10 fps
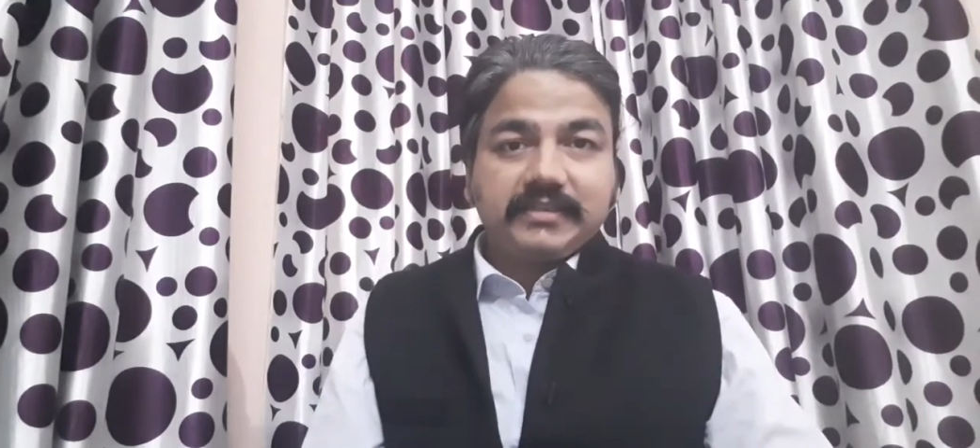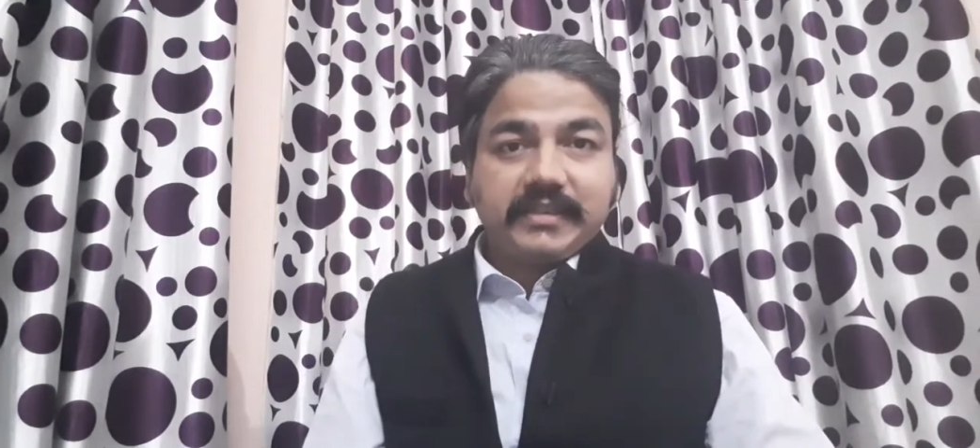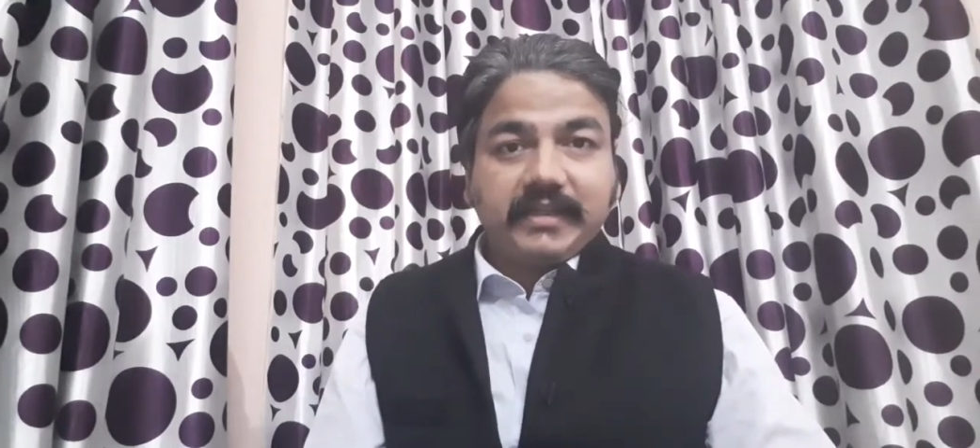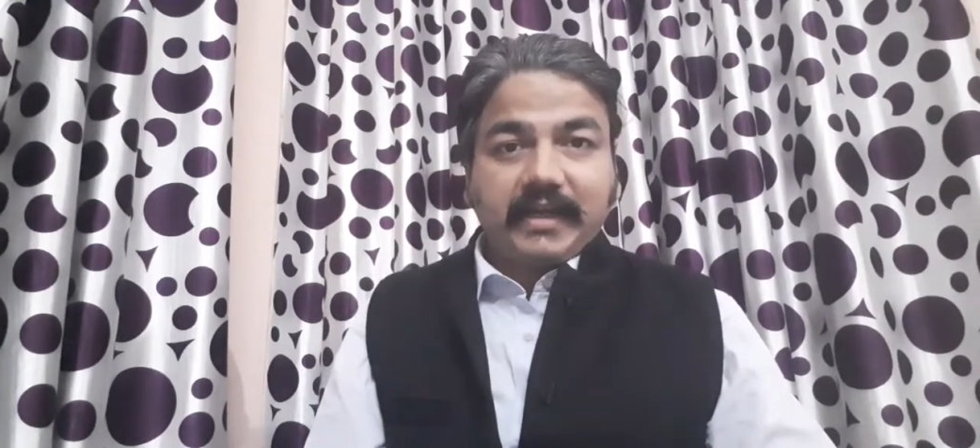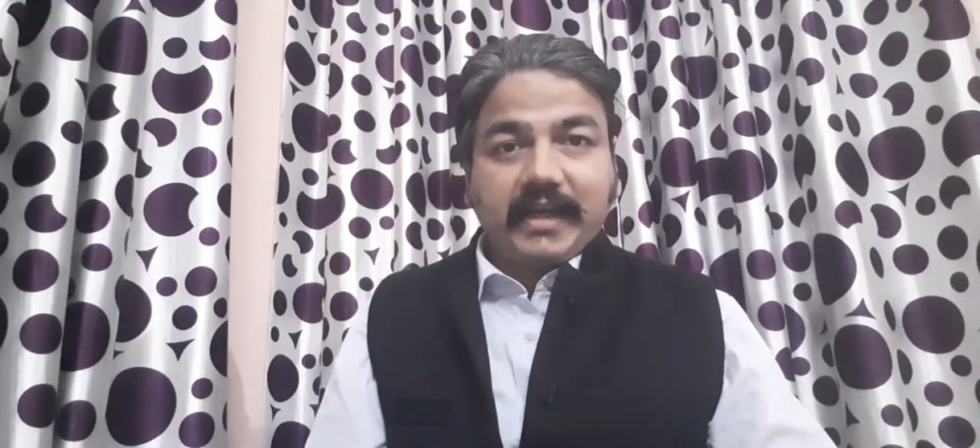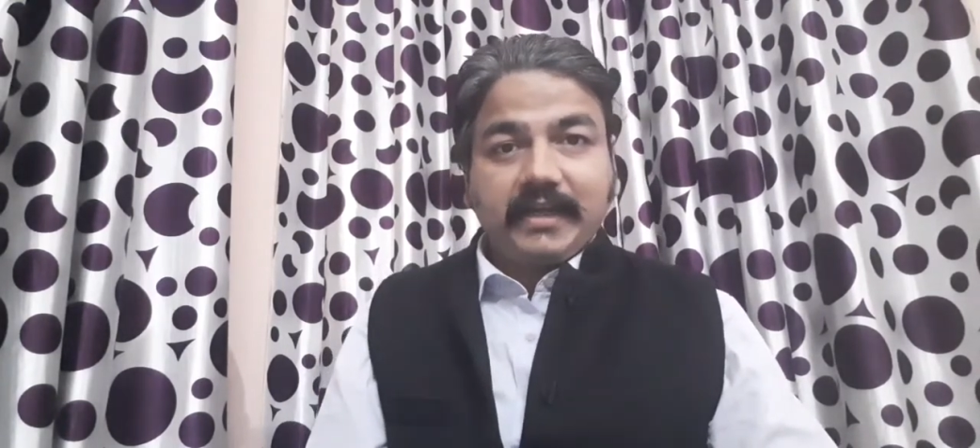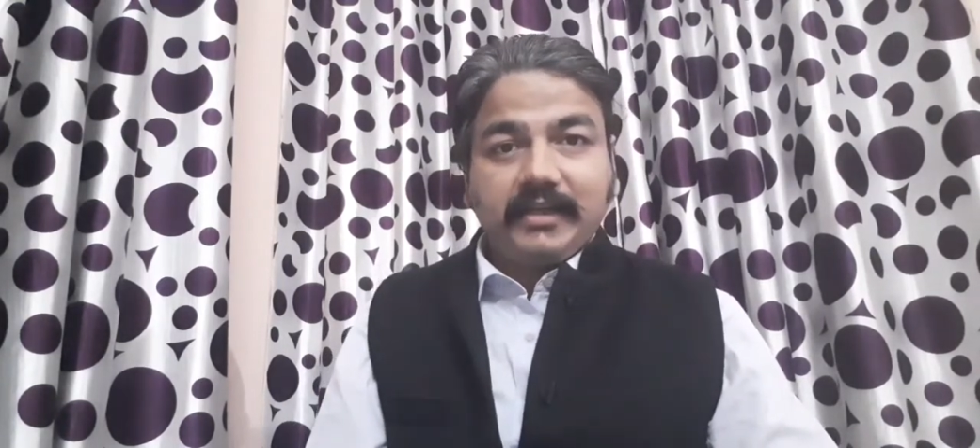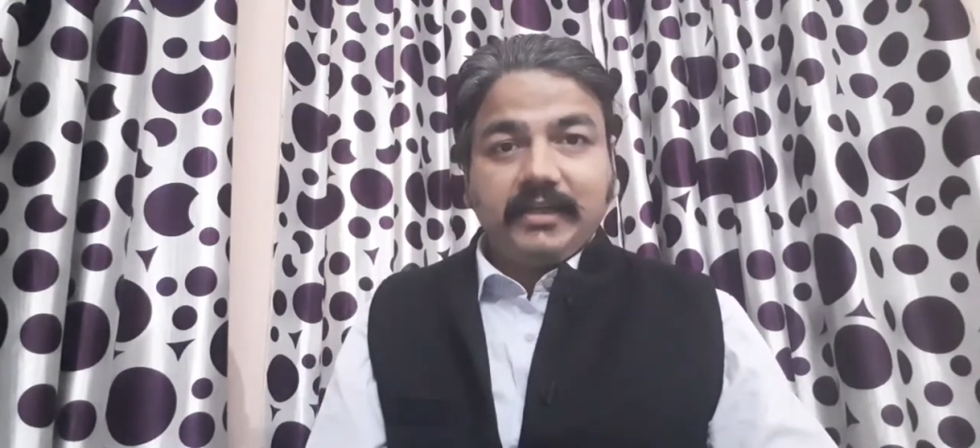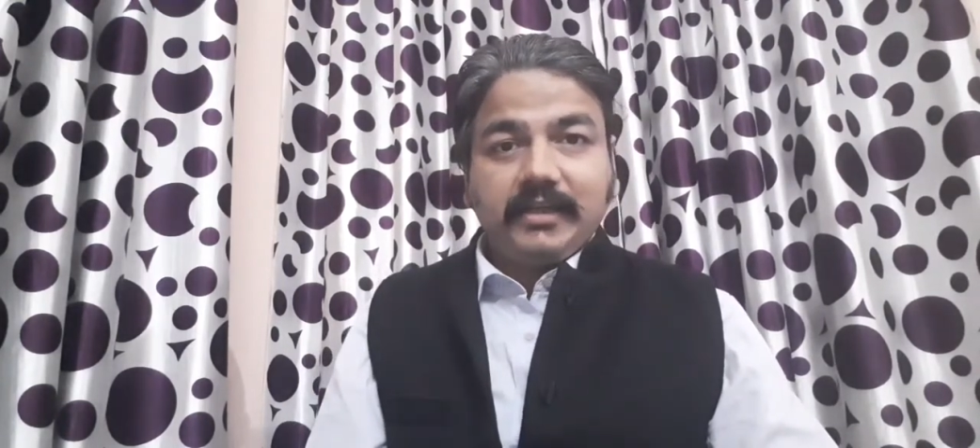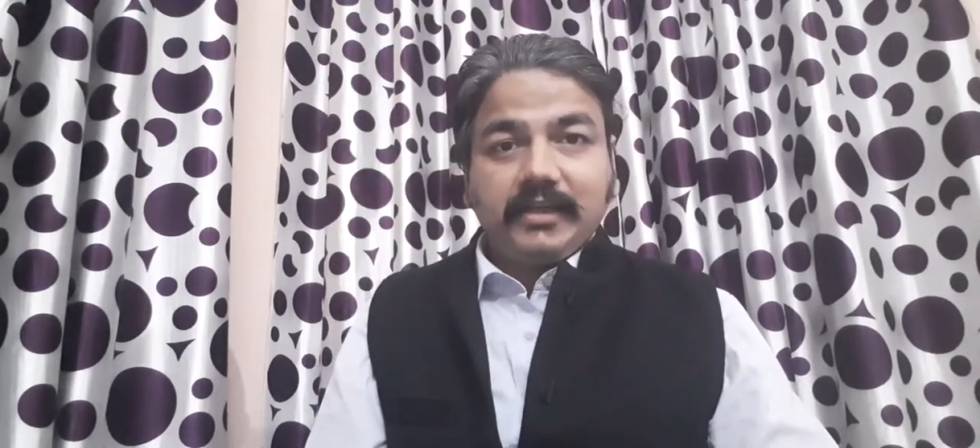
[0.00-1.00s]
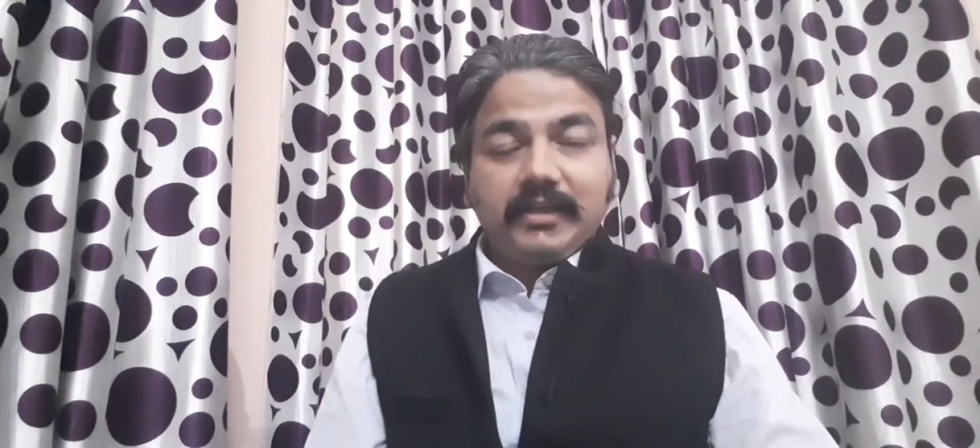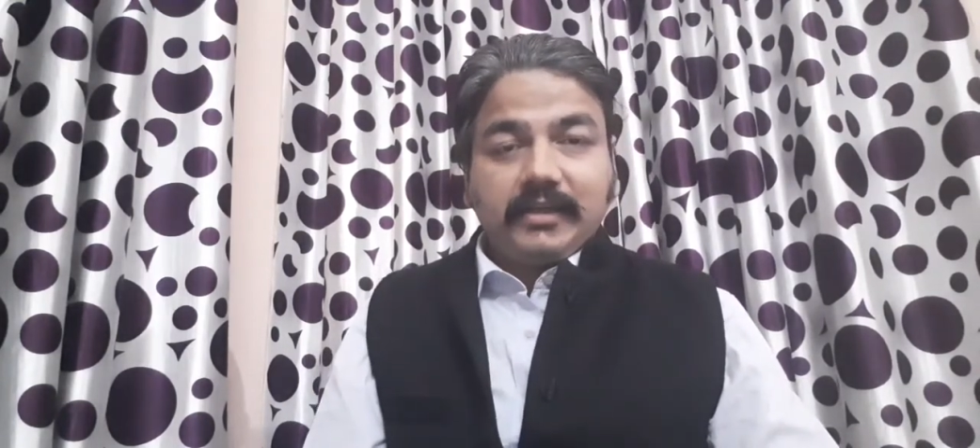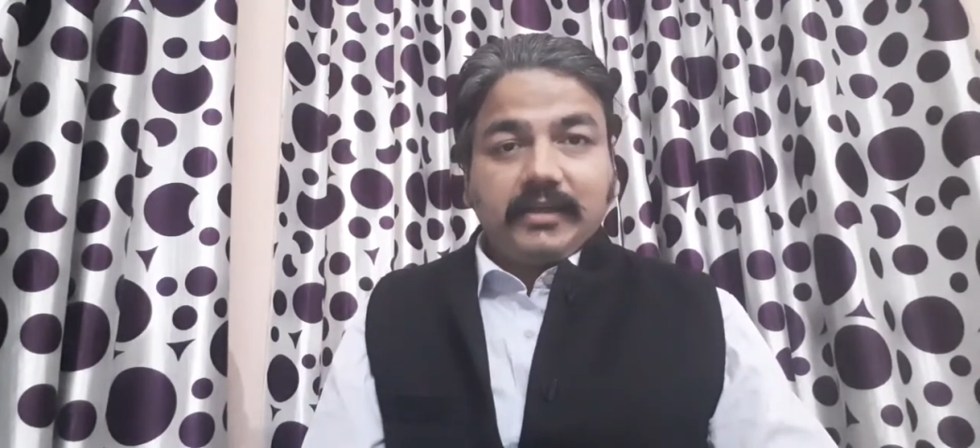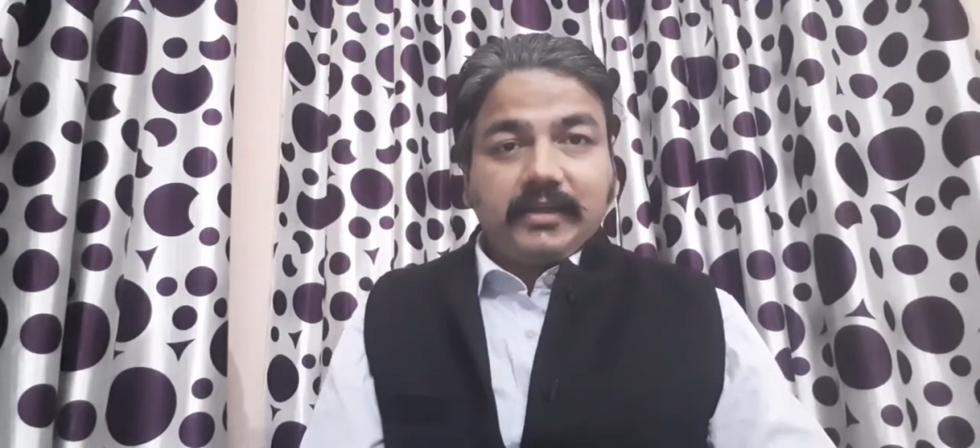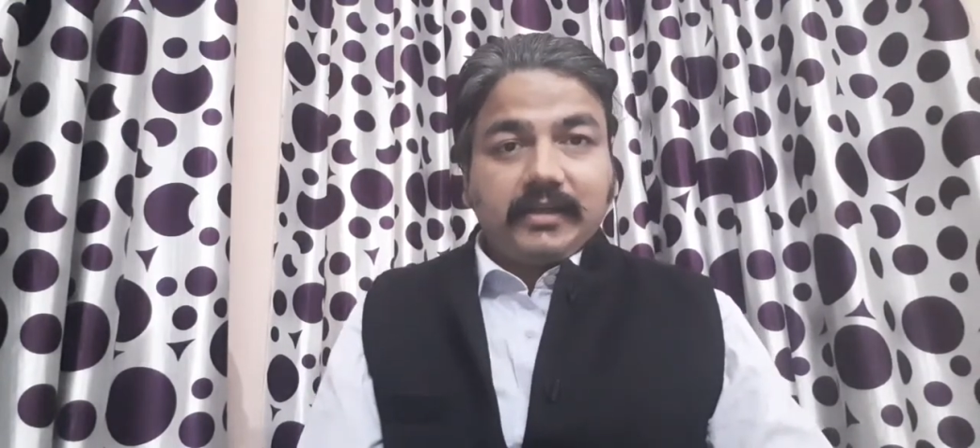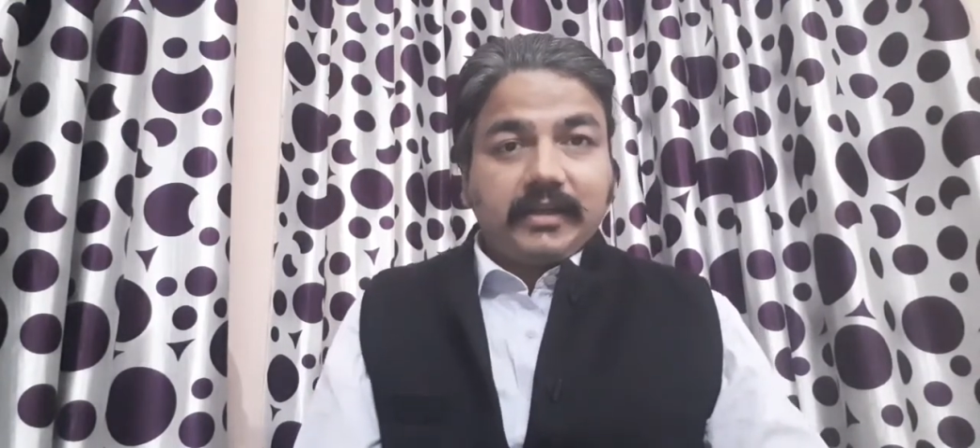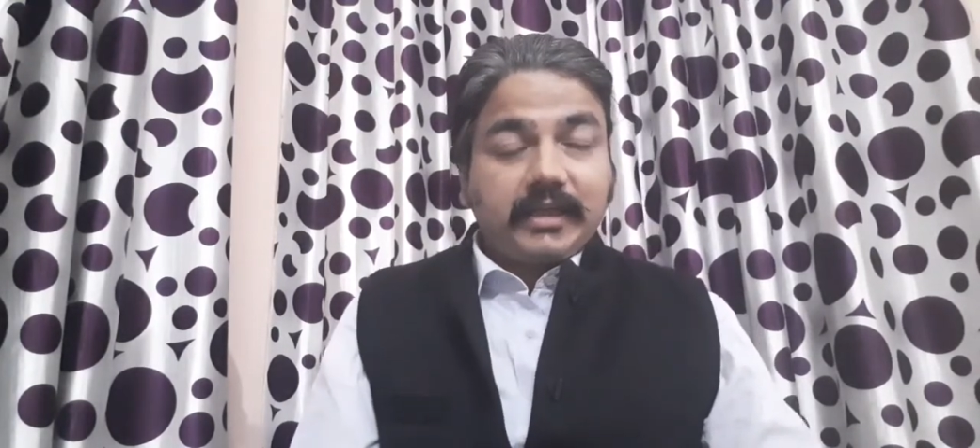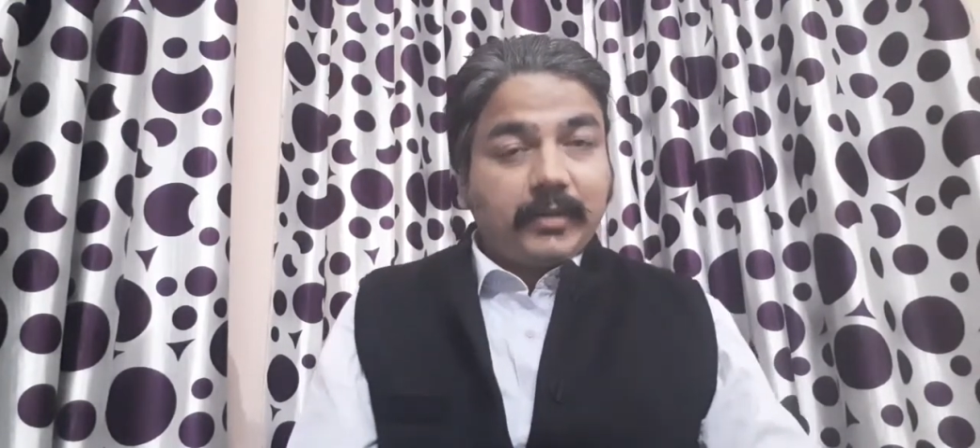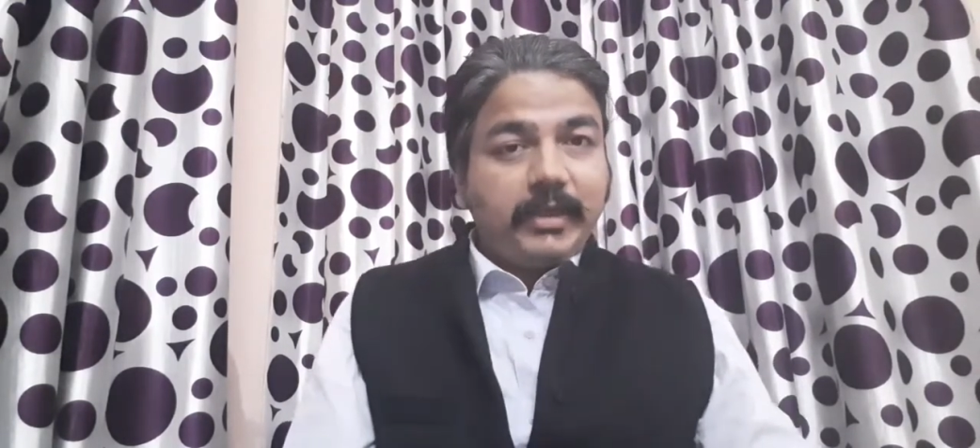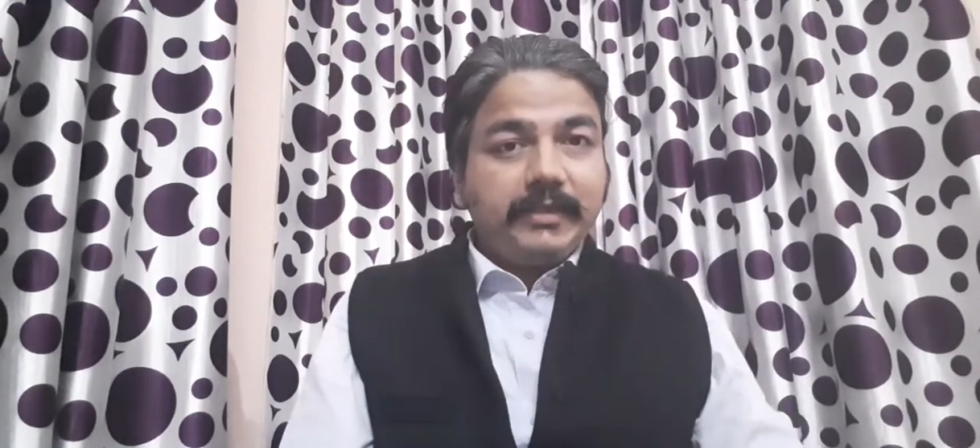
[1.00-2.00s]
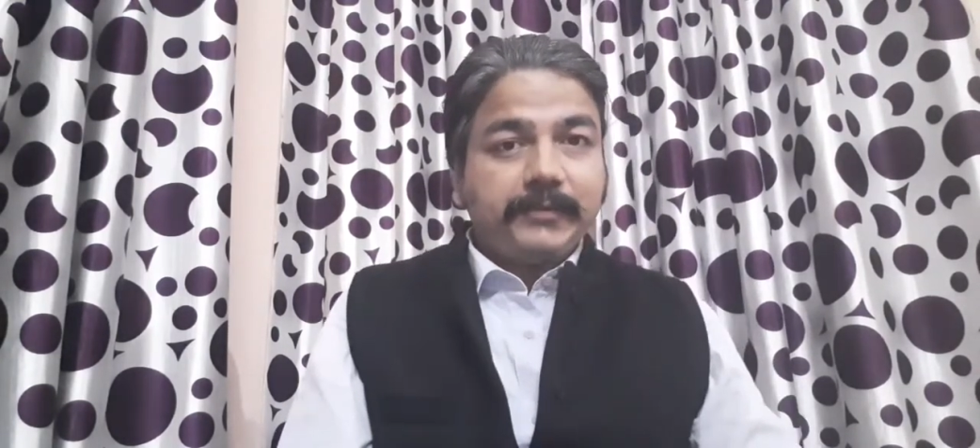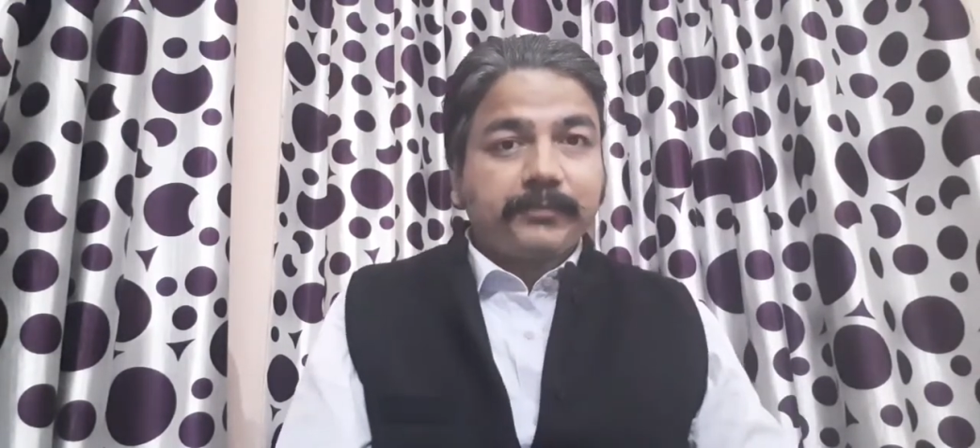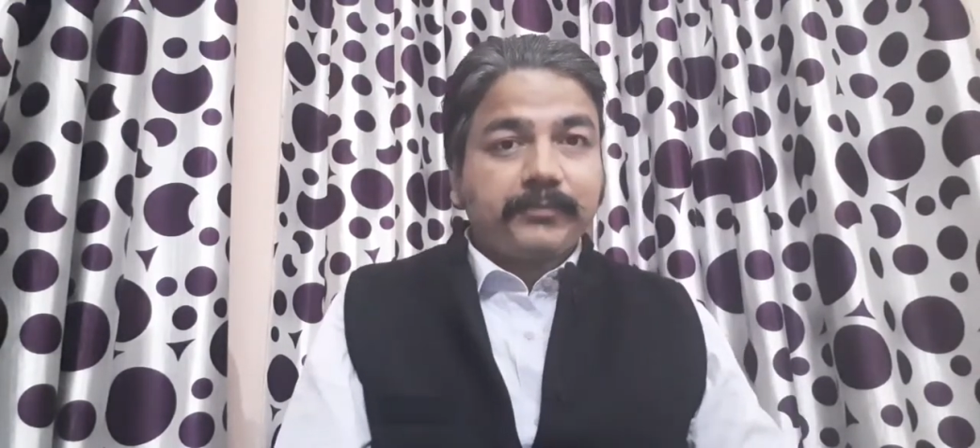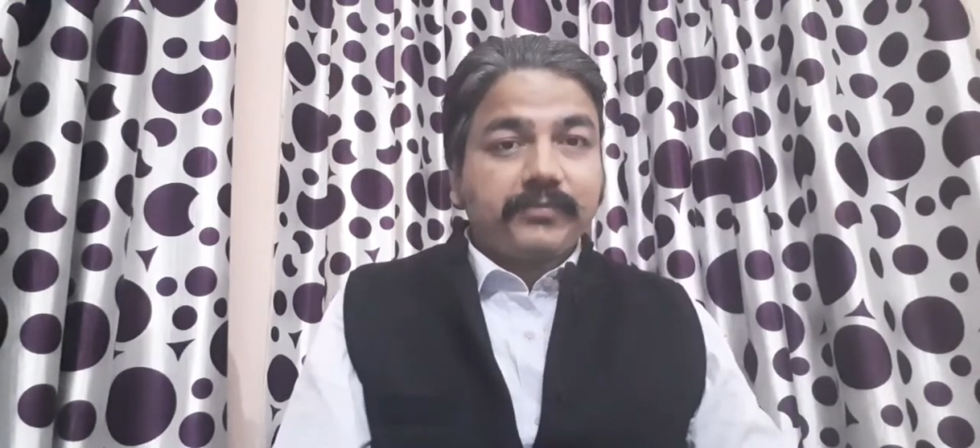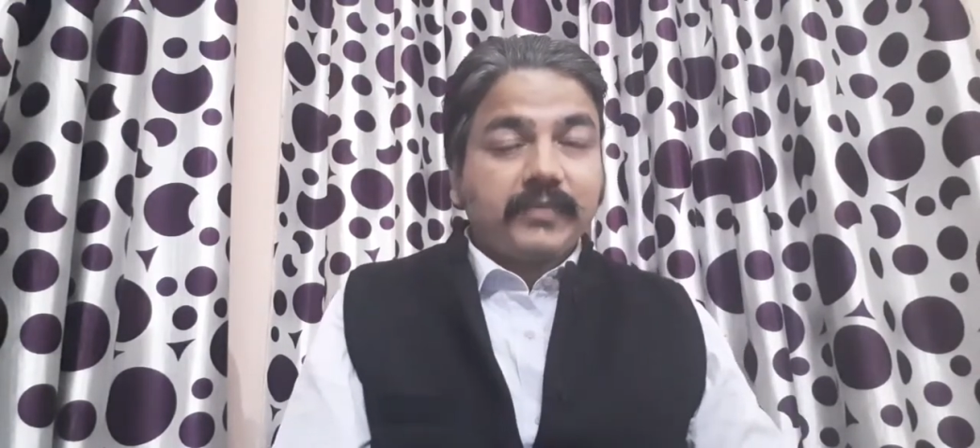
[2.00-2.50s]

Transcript: share and comment.